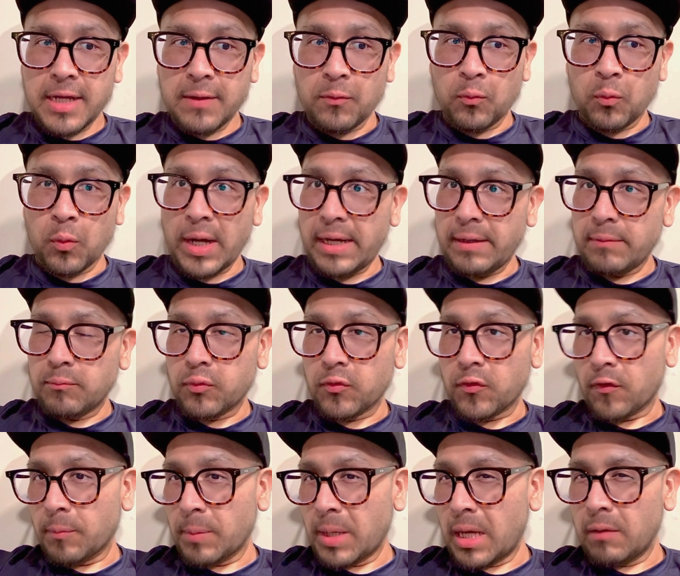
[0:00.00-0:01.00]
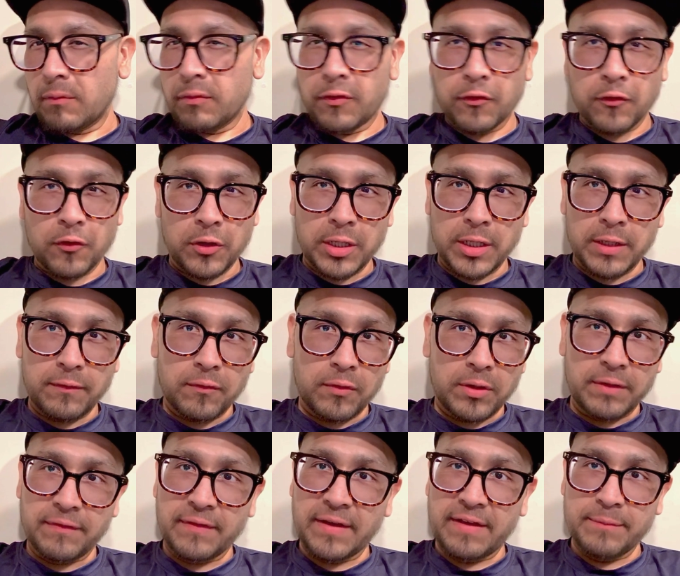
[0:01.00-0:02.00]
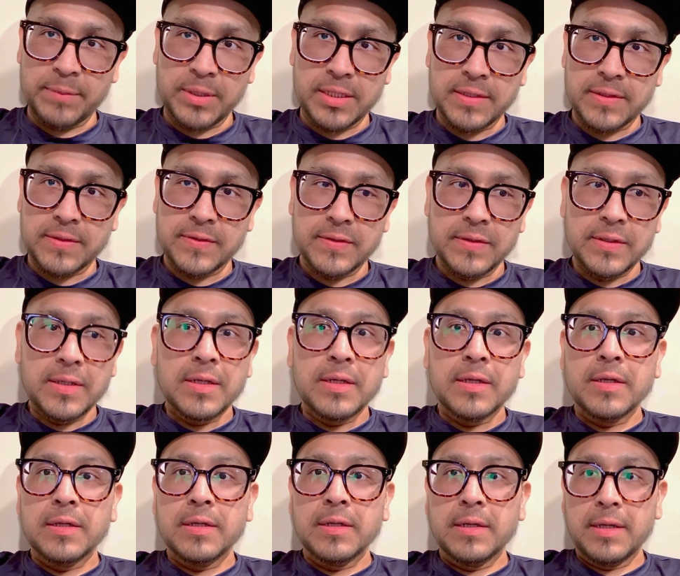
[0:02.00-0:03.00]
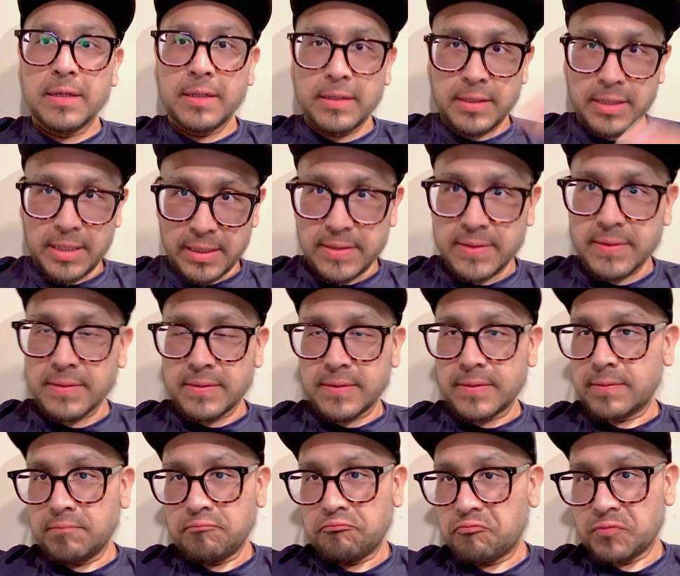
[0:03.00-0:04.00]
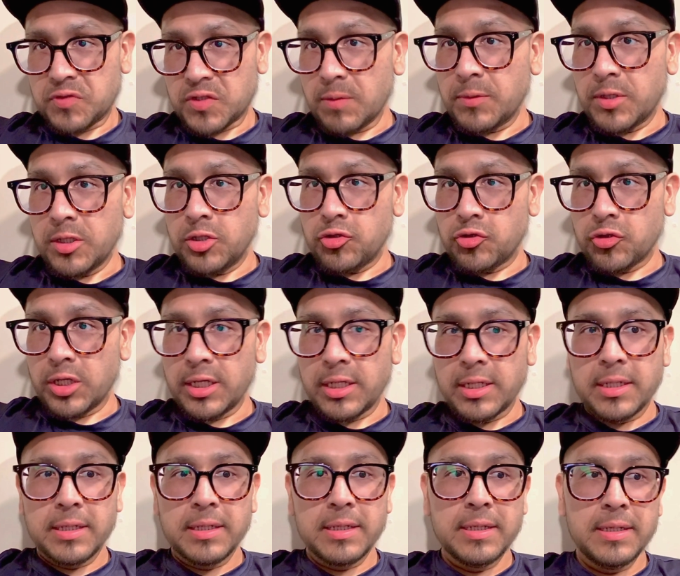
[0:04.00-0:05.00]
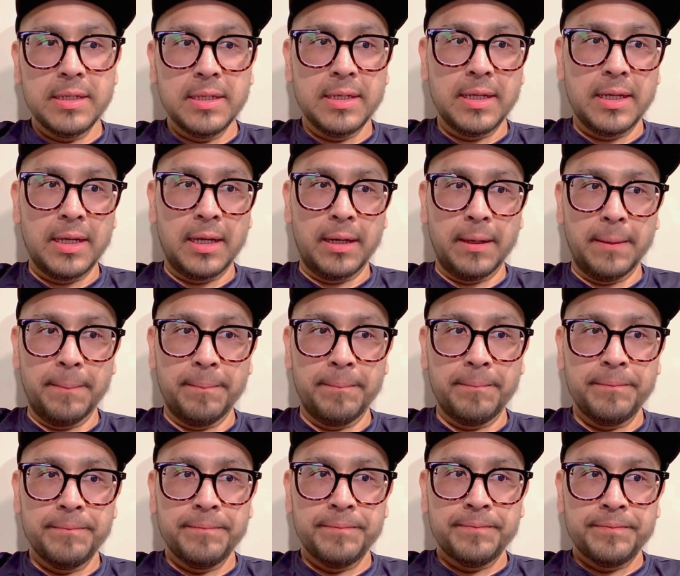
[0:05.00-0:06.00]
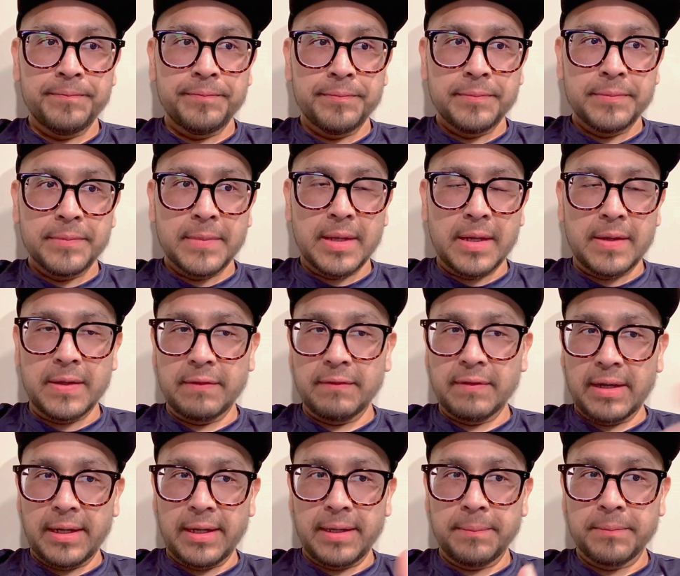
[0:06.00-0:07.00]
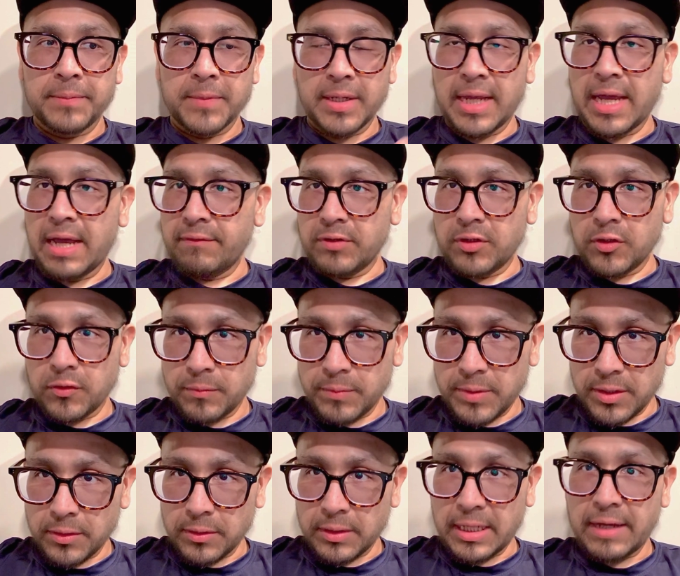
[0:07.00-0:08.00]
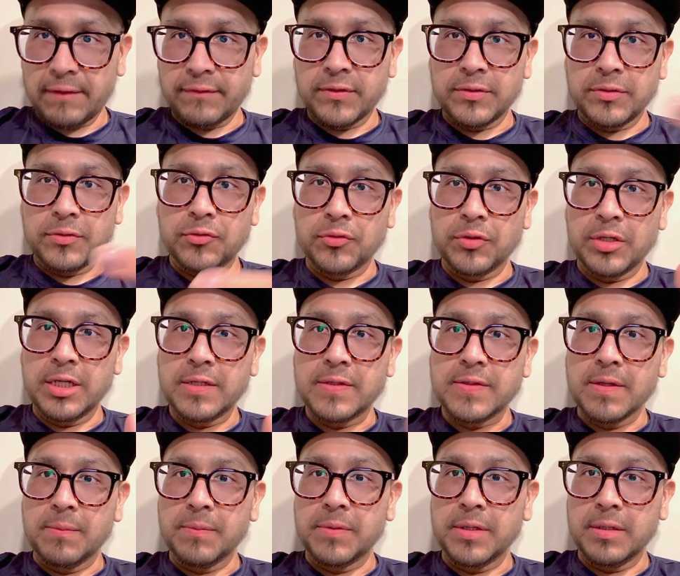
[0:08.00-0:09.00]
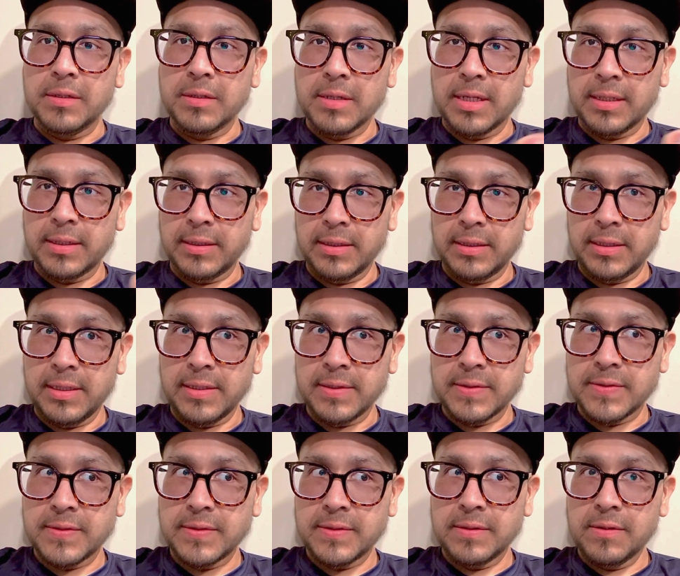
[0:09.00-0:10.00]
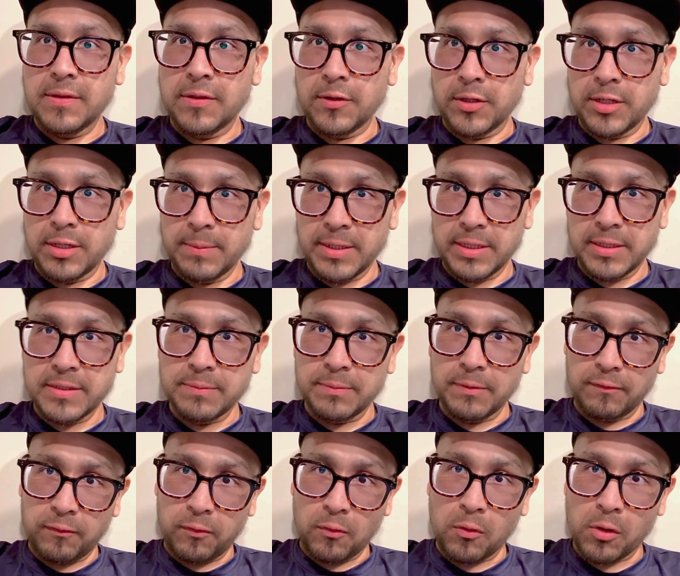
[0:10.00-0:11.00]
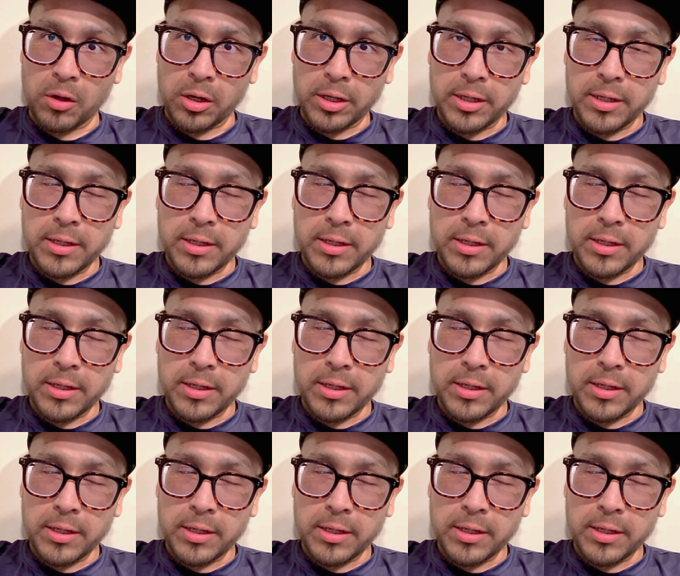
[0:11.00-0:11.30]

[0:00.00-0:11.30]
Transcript: wait for about 30, 45 minutes, get something to drink. And then if I'm going to have another meal, I have to drink something at least 30 minutes before.